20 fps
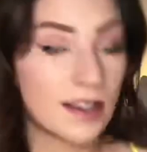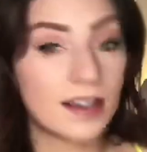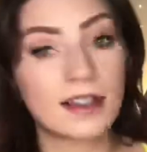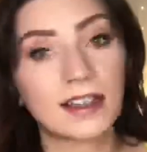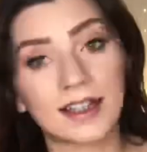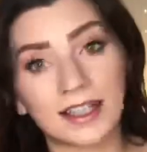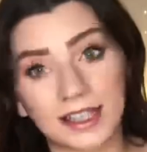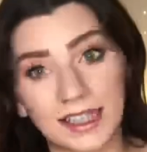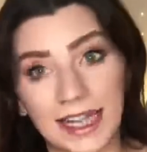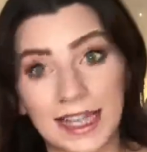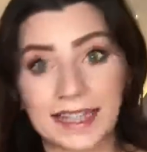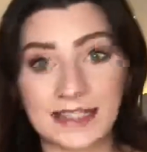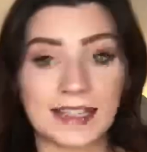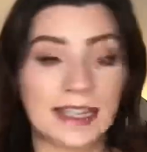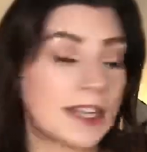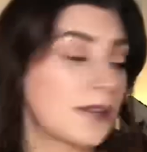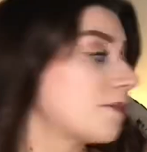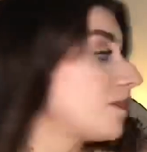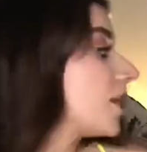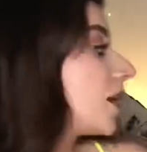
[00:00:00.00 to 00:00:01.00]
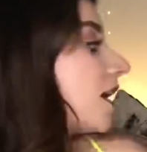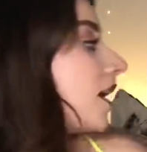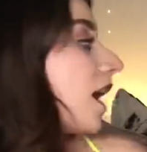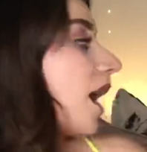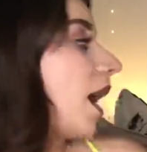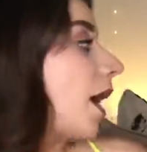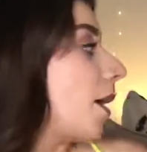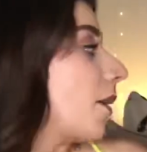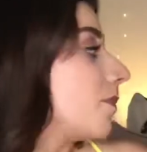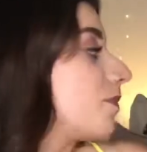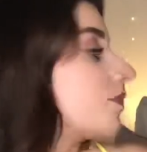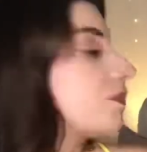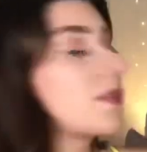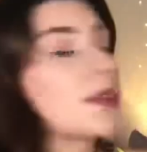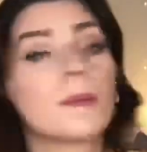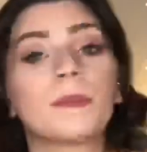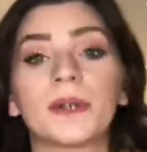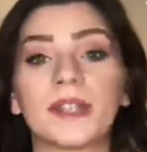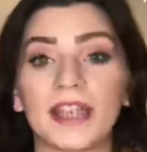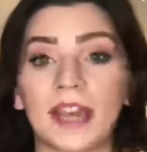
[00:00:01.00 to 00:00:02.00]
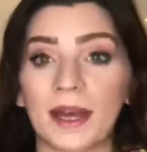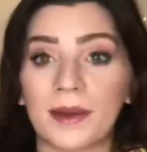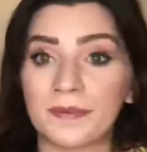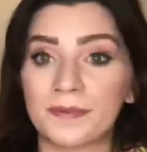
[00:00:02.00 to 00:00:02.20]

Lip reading: Classy. But yeah,